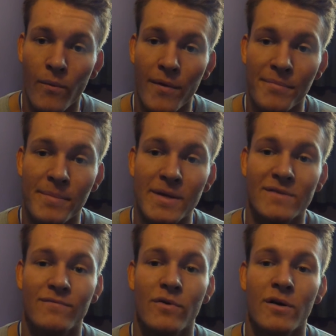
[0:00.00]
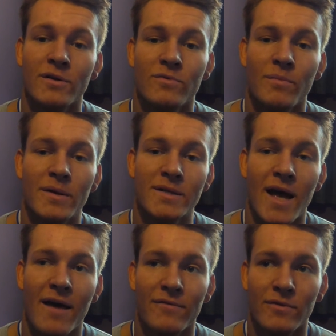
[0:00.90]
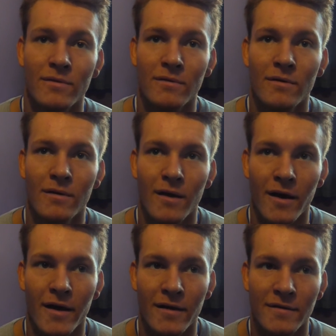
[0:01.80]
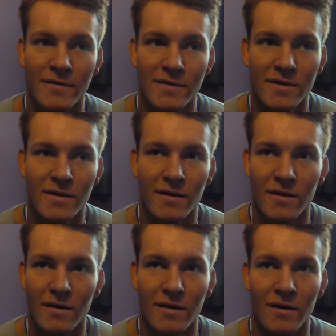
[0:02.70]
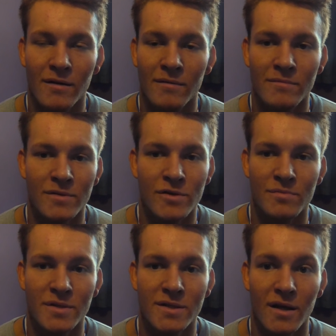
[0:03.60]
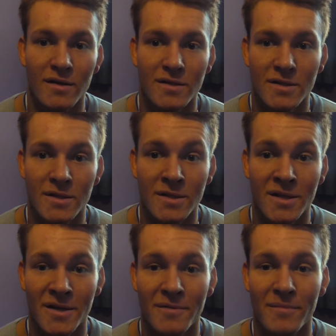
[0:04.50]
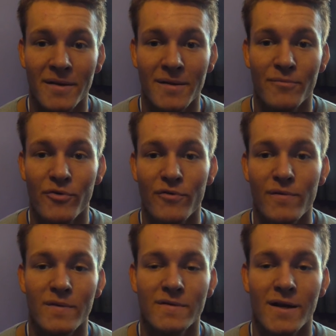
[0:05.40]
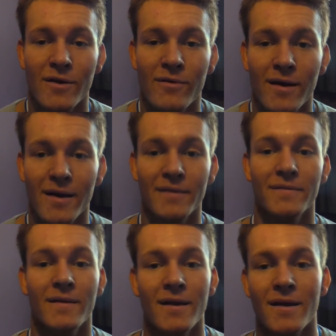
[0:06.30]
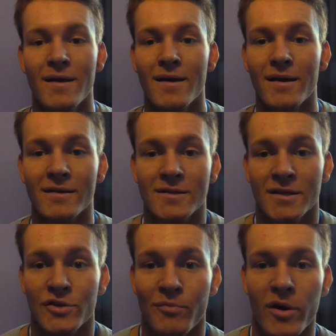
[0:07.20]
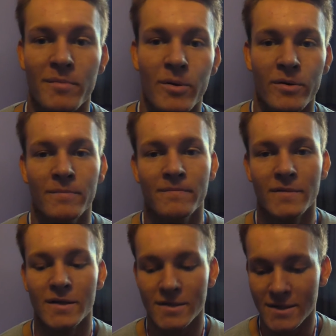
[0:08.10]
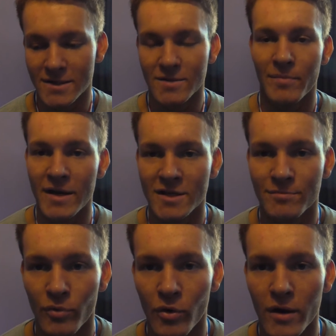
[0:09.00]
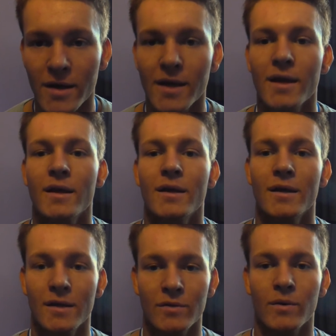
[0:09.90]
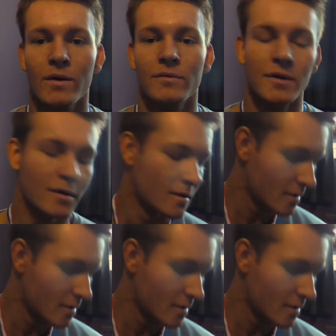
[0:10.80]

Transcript: what bits worked, what bits haven't, and I'm super psyched just to make the improvements now and continue bodybuilding because it's the best sport in the world.